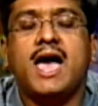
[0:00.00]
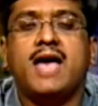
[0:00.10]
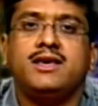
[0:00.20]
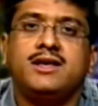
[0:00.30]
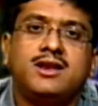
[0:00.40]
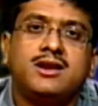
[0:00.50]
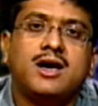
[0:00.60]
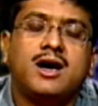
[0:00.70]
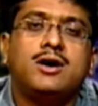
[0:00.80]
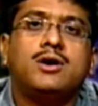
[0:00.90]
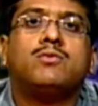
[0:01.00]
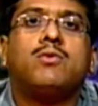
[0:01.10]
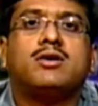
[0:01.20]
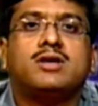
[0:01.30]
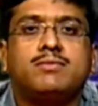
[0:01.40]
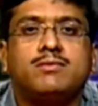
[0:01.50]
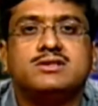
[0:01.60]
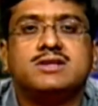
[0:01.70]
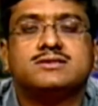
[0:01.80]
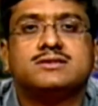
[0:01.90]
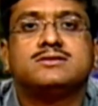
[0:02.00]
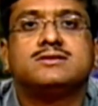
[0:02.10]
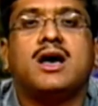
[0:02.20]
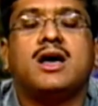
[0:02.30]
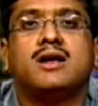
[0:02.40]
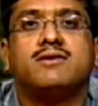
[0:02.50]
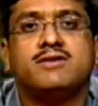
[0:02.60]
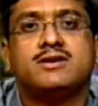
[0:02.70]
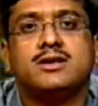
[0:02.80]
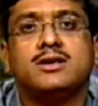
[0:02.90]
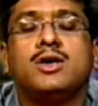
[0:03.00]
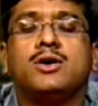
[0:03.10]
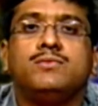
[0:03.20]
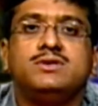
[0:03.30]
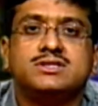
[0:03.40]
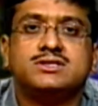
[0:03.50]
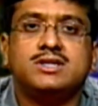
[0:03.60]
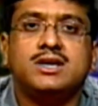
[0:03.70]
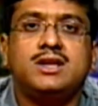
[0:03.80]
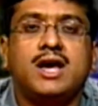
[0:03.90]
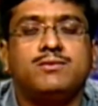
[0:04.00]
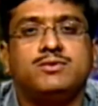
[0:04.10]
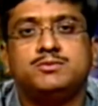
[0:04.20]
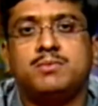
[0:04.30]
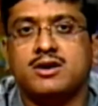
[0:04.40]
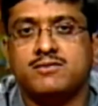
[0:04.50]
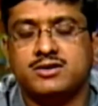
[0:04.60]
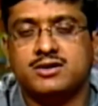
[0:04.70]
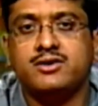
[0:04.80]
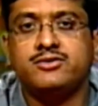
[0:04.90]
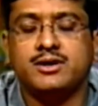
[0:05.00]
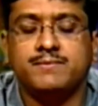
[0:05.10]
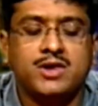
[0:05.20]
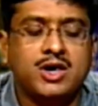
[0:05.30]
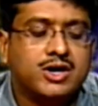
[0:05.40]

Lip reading: and in India what type of disasters are affecting which state and which part of the country.